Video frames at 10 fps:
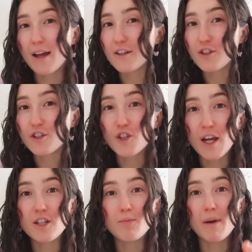And it just
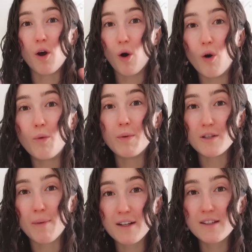changed my whole
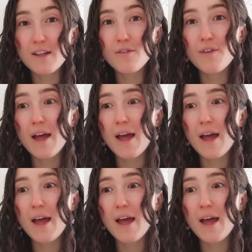perspective.